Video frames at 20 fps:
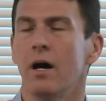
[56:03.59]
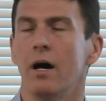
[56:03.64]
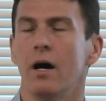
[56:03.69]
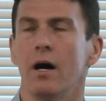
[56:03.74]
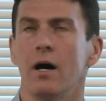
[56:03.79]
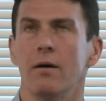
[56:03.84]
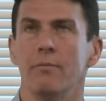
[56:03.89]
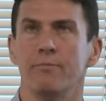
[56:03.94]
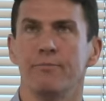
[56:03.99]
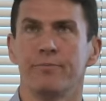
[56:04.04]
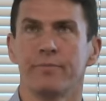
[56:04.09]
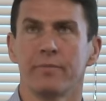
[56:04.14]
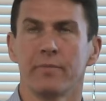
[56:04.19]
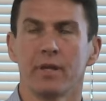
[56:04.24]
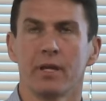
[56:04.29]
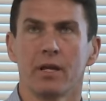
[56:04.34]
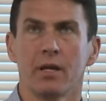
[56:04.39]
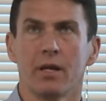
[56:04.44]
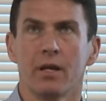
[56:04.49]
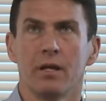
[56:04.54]
Um,
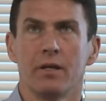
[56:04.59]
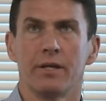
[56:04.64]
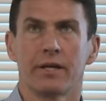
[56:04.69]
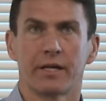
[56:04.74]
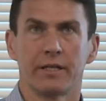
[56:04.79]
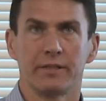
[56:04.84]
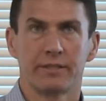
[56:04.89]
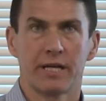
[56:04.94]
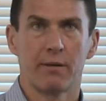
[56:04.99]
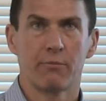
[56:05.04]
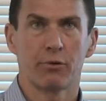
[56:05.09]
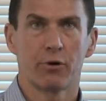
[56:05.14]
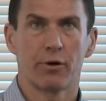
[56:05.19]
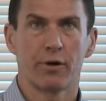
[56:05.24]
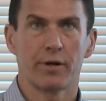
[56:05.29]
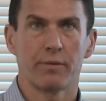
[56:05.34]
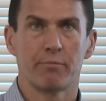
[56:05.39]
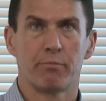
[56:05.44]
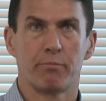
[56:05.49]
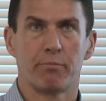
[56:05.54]
the
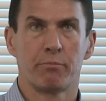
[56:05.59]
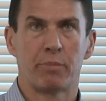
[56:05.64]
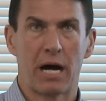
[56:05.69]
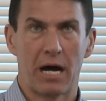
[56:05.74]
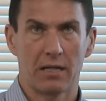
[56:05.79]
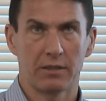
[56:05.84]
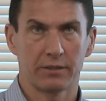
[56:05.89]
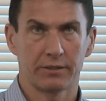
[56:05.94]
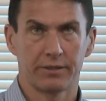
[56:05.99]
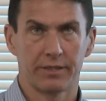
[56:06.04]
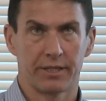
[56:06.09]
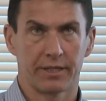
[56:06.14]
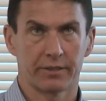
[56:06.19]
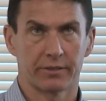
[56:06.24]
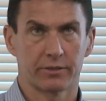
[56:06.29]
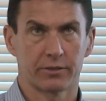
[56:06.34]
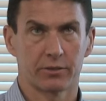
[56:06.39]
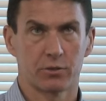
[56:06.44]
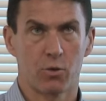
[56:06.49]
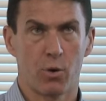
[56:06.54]
contemporary
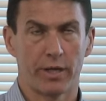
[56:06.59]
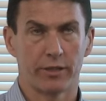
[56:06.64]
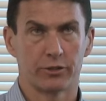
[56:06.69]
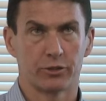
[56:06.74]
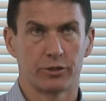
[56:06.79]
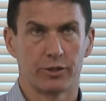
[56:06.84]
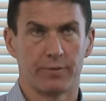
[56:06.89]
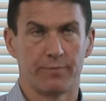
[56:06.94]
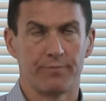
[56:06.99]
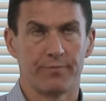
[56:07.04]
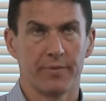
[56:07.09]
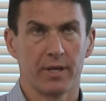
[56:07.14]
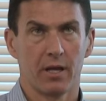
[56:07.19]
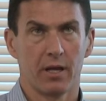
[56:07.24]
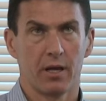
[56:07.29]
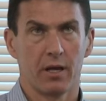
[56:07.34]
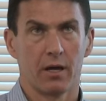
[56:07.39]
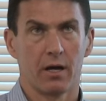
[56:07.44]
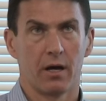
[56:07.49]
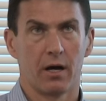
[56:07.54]
politics question,
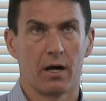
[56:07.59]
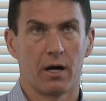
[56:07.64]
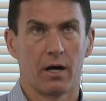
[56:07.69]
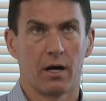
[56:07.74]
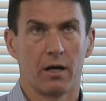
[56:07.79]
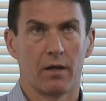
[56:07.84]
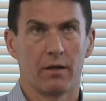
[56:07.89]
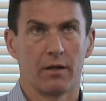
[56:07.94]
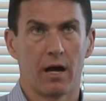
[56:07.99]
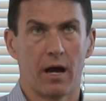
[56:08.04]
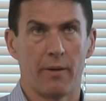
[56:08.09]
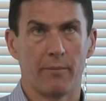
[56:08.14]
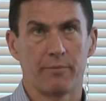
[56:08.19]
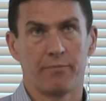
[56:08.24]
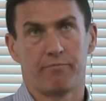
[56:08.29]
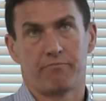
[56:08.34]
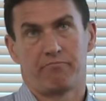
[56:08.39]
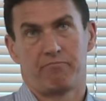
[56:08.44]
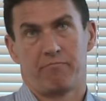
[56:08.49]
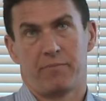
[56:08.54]
uh,
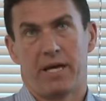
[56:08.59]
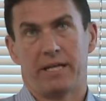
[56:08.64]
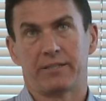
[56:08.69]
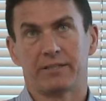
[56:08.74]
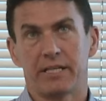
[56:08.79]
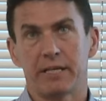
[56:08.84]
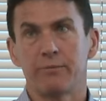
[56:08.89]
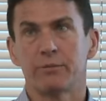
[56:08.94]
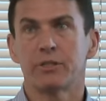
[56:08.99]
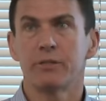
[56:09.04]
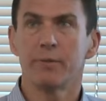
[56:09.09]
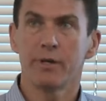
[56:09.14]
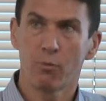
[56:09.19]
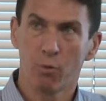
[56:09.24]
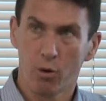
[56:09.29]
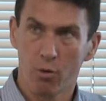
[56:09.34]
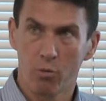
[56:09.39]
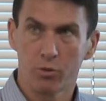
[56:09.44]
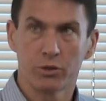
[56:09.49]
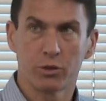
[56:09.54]
it seems to me,
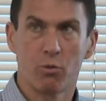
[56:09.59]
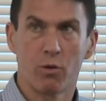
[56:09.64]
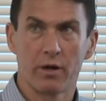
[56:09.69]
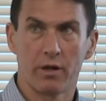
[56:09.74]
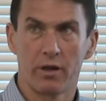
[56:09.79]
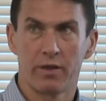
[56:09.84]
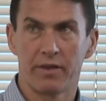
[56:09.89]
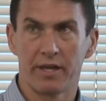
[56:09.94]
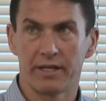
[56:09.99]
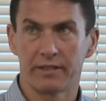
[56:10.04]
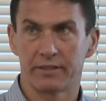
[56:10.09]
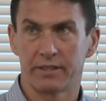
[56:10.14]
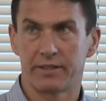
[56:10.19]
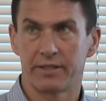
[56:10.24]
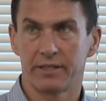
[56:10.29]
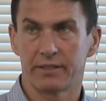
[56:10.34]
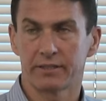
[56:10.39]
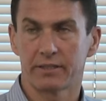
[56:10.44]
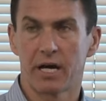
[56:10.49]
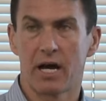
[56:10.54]
what, so one of the things that
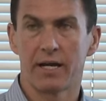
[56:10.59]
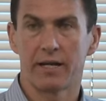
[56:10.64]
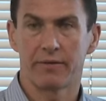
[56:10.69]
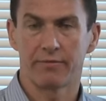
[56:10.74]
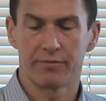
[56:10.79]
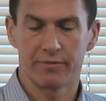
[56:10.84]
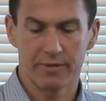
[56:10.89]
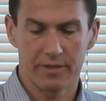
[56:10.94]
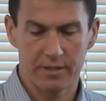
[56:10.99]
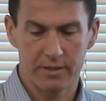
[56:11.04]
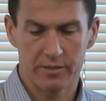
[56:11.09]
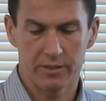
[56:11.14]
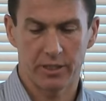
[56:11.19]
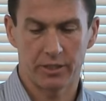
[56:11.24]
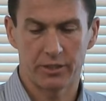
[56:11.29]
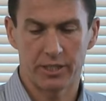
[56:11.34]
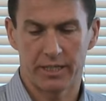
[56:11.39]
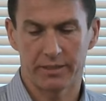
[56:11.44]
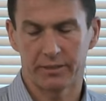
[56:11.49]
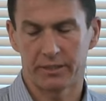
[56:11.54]
this kind of
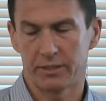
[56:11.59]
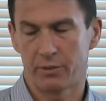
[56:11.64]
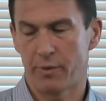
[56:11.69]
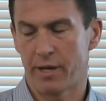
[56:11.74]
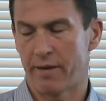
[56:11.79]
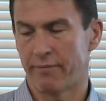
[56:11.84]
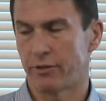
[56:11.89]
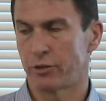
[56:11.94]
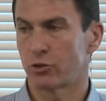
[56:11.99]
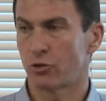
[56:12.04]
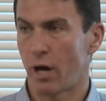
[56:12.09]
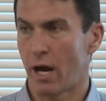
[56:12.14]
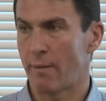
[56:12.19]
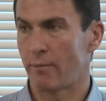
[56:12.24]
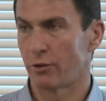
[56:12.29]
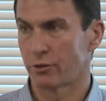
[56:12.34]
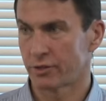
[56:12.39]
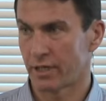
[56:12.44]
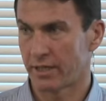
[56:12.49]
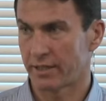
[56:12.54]
suggested that we have a
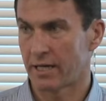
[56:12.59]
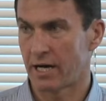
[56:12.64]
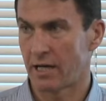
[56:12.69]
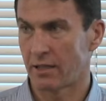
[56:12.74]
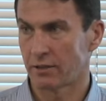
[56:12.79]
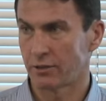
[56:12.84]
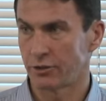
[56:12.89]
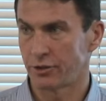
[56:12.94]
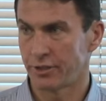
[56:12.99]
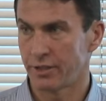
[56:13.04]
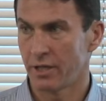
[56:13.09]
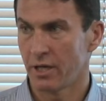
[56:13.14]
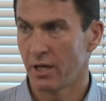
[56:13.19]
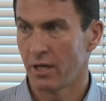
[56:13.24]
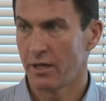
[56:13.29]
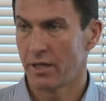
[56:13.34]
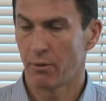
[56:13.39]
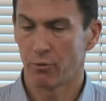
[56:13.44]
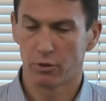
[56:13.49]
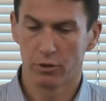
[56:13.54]
tribal psychology,
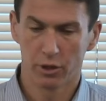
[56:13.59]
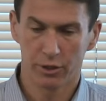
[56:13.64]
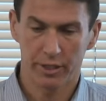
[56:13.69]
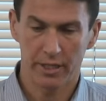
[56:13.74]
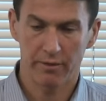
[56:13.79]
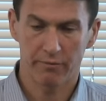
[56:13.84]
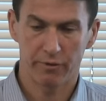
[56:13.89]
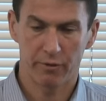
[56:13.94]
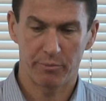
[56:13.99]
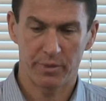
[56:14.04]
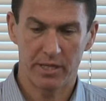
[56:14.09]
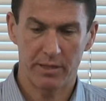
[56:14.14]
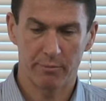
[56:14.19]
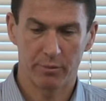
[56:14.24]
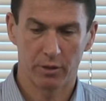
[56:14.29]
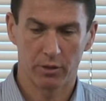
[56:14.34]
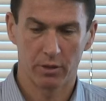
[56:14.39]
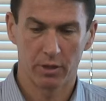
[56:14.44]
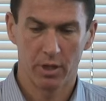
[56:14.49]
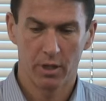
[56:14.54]
that we're looking for
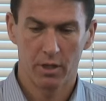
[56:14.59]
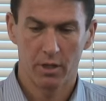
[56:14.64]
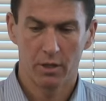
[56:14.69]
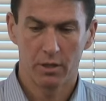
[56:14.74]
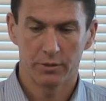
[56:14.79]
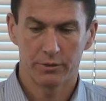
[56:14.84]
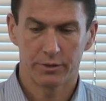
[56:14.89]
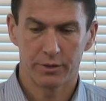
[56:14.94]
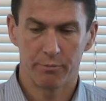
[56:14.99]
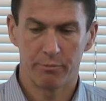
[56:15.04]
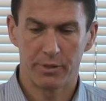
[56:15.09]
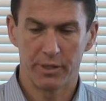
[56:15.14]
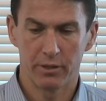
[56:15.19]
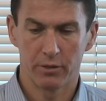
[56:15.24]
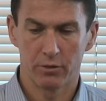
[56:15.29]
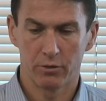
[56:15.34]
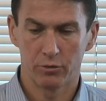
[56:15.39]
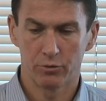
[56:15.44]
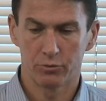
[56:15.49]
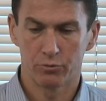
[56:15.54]
people to
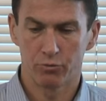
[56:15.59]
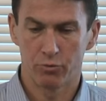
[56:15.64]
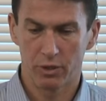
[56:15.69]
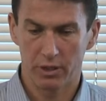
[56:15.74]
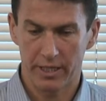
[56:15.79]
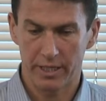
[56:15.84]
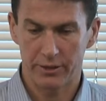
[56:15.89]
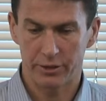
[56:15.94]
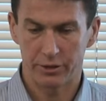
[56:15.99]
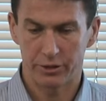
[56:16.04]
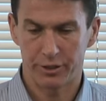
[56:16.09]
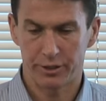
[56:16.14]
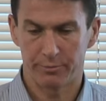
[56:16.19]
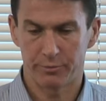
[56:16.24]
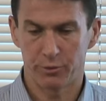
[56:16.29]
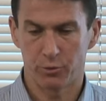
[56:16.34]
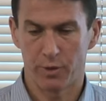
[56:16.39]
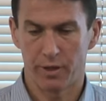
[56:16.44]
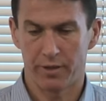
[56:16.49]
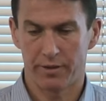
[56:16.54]
build
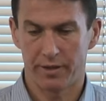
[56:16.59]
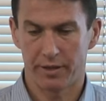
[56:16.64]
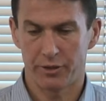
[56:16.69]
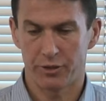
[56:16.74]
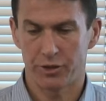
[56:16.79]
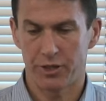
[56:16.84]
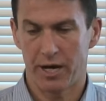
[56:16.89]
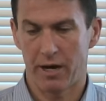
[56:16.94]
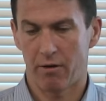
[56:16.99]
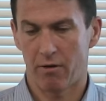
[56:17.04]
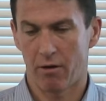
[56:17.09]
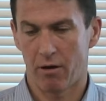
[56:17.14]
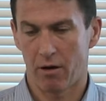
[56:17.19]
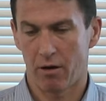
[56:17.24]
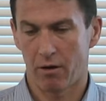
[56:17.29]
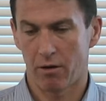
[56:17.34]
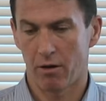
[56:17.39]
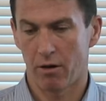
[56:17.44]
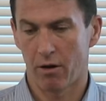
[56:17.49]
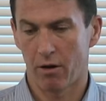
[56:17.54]
relationships with that share
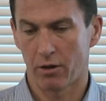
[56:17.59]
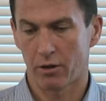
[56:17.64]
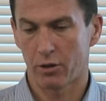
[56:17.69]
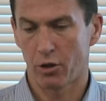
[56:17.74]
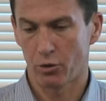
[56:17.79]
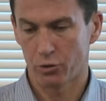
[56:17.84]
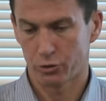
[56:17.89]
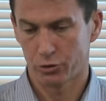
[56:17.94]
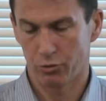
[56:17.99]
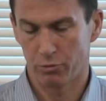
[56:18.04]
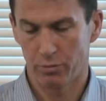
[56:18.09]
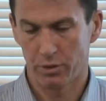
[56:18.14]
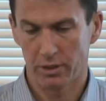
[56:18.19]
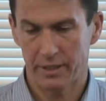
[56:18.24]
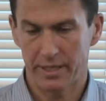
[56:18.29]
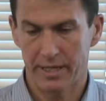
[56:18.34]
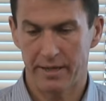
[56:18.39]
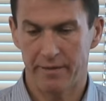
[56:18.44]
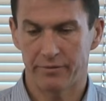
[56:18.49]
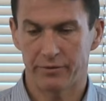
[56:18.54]
our, our cultural
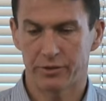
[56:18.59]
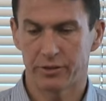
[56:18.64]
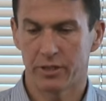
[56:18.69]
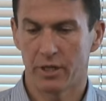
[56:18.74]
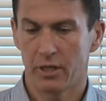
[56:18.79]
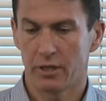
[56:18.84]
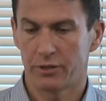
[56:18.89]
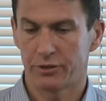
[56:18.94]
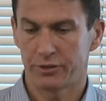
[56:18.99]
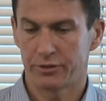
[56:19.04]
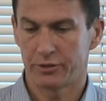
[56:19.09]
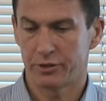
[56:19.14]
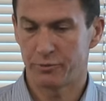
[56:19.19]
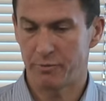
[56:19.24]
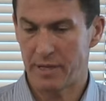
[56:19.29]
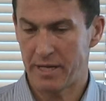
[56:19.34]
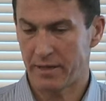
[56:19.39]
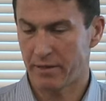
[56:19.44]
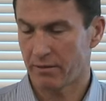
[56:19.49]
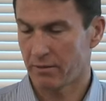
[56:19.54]
beliefs,
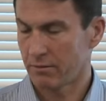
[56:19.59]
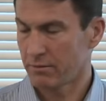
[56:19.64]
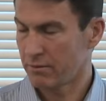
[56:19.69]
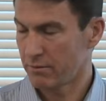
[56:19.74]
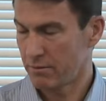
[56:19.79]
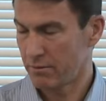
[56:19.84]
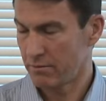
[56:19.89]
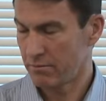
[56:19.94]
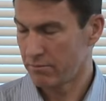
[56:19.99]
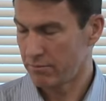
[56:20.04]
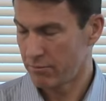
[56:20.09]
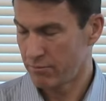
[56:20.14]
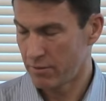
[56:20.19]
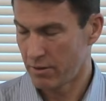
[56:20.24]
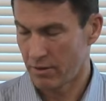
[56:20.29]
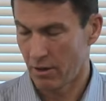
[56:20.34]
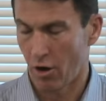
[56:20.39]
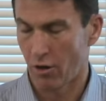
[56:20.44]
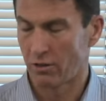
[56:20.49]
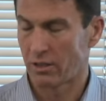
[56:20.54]
speak
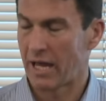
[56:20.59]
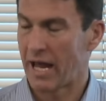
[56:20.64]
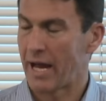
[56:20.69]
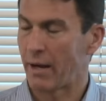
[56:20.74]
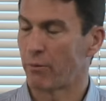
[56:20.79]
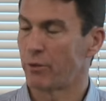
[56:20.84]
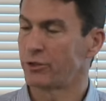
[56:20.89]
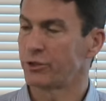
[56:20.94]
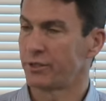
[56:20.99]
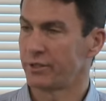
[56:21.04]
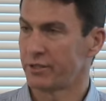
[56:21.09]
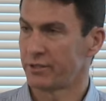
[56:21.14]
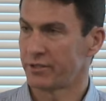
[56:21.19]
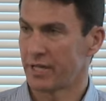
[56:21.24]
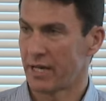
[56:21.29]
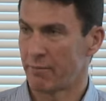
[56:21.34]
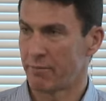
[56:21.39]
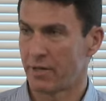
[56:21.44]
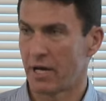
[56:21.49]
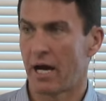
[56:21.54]
our language in the
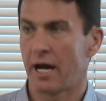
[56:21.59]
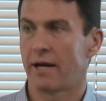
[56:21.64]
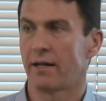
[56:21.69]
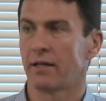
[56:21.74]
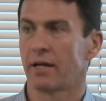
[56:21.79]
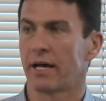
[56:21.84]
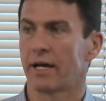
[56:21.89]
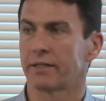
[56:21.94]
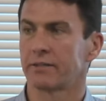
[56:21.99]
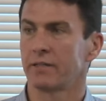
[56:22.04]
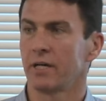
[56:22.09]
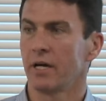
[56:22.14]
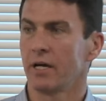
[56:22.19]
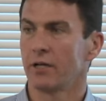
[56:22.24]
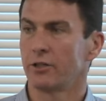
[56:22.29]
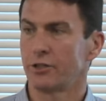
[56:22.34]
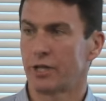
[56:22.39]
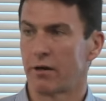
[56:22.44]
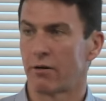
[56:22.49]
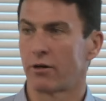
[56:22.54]
same dialect,
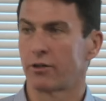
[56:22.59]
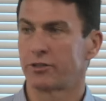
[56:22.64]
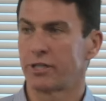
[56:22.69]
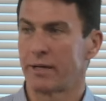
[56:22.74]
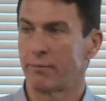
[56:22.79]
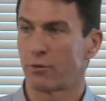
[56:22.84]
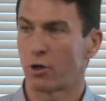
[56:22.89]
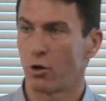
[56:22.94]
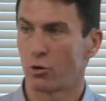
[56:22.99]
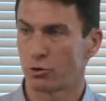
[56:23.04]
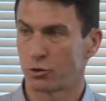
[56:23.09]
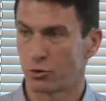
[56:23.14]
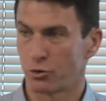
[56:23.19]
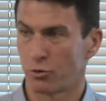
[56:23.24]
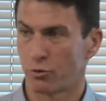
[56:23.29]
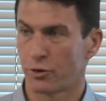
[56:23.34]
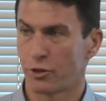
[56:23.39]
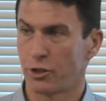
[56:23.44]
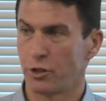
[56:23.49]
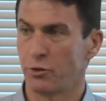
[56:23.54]
share our same
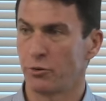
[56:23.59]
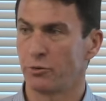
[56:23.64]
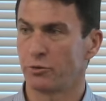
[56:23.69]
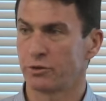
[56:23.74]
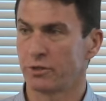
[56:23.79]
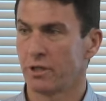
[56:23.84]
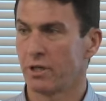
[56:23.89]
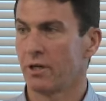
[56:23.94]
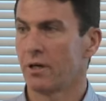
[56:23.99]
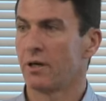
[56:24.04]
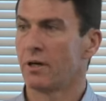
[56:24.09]
cultural cues.